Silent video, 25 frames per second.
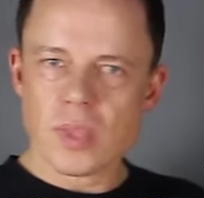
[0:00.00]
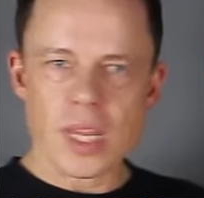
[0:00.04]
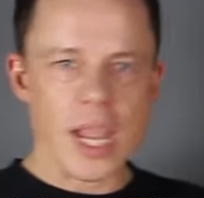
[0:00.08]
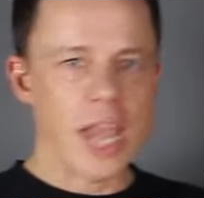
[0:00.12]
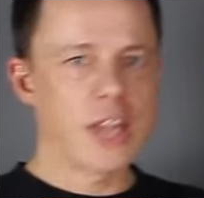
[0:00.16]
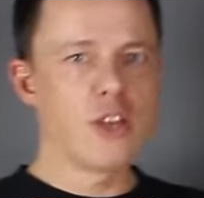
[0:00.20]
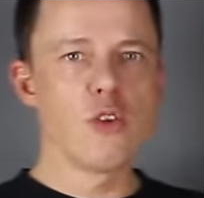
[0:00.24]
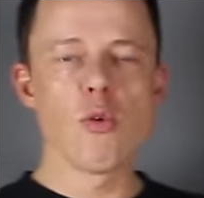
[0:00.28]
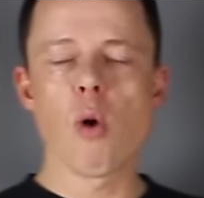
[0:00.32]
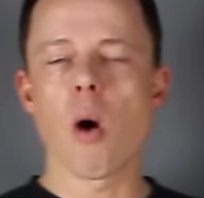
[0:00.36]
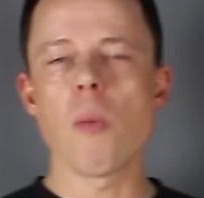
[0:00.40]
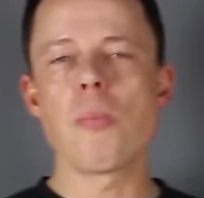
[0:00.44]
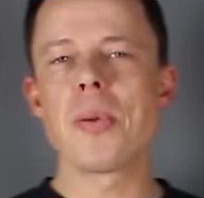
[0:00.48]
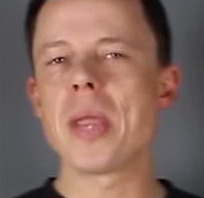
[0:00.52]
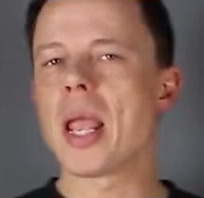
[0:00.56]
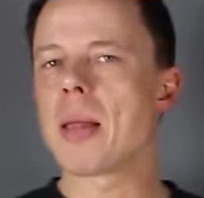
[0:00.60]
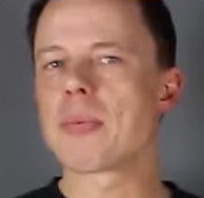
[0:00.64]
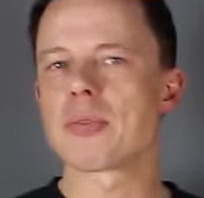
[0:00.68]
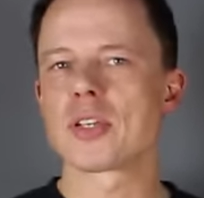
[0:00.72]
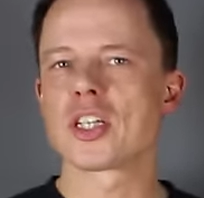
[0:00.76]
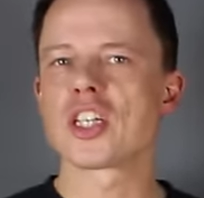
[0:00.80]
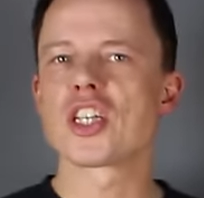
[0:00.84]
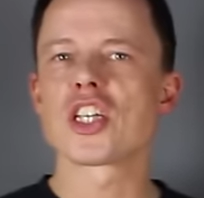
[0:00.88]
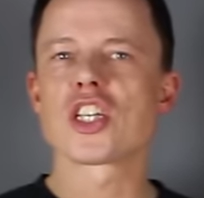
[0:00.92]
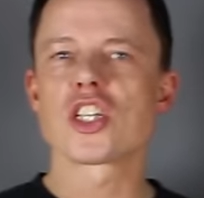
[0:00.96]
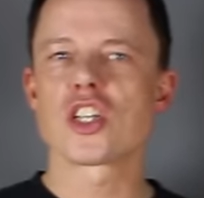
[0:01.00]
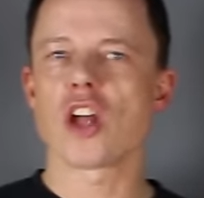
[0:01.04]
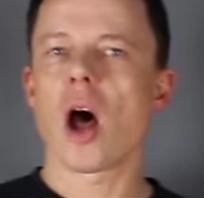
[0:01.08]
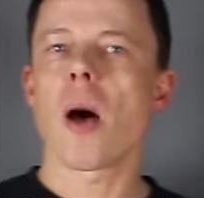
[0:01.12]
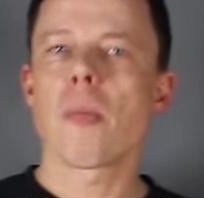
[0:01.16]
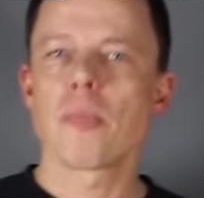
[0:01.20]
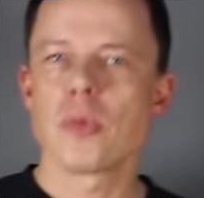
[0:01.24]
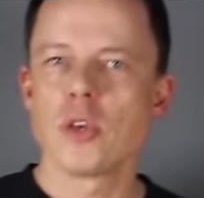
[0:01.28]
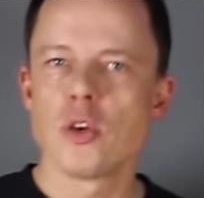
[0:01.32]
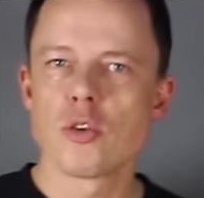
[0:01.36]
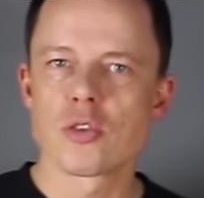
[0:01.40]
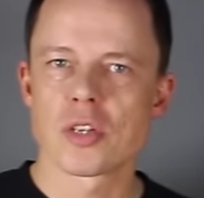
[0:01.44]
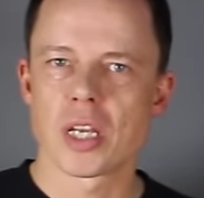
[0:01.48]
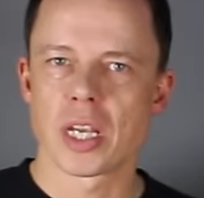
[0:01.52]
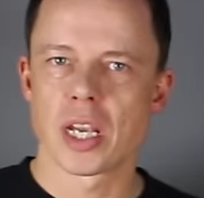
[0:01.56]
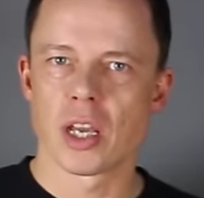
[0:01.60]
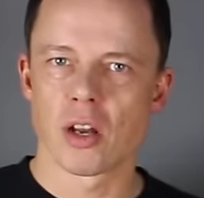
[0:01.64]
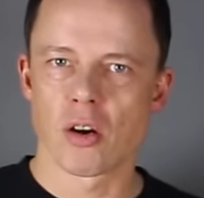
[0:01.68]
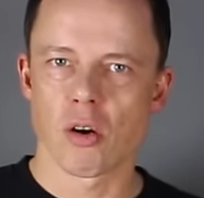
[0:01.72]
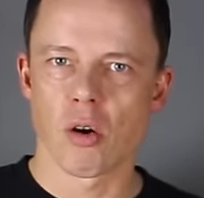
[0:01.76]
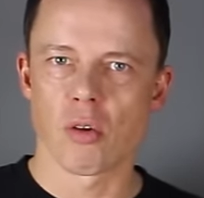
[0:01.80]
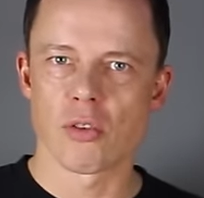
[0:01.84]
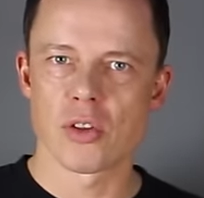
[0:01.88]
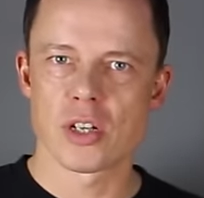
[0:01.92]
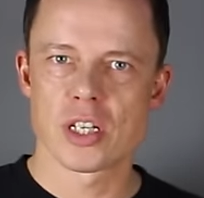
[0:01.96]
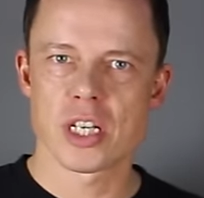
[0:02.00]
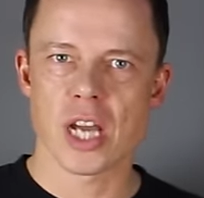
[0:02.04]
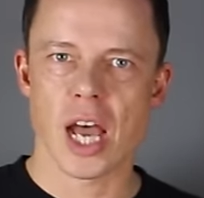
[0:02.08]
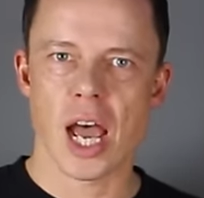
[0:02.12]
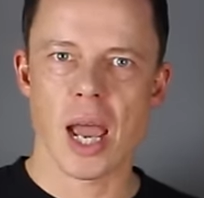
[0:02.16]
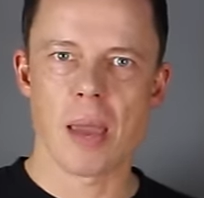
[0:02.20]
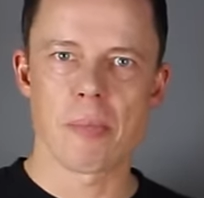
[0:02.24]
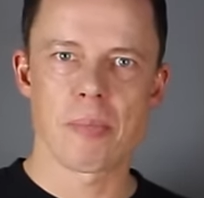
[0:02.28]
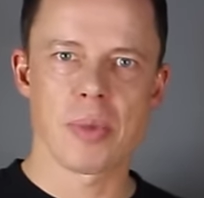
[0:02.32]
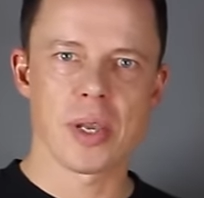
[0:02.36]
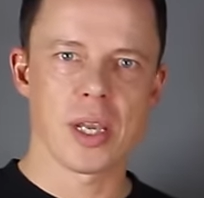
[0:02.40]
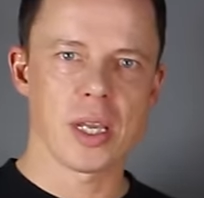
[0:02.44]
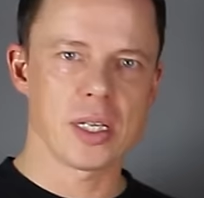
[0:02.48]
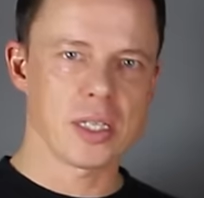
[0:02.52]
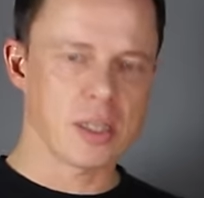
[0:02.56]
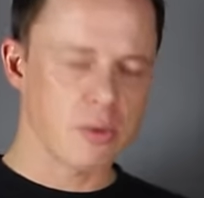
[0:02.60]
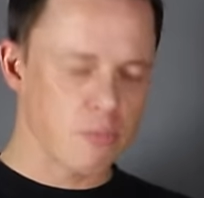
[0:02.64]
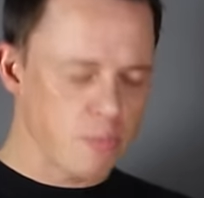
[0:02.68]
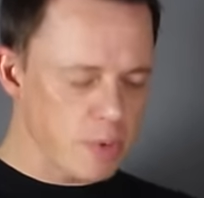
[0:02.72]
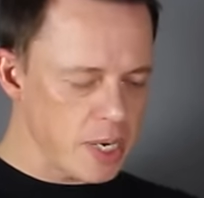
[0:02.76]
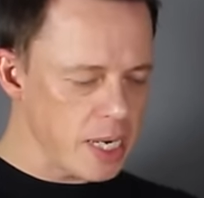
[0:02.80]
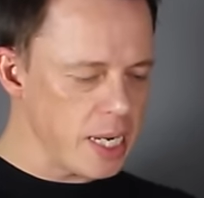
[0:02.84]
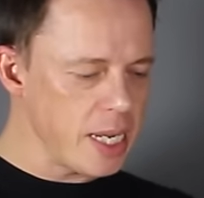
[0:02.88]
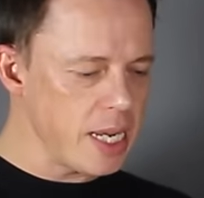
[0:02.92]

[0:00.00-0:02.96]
And you won't be able to stop using it all the time because it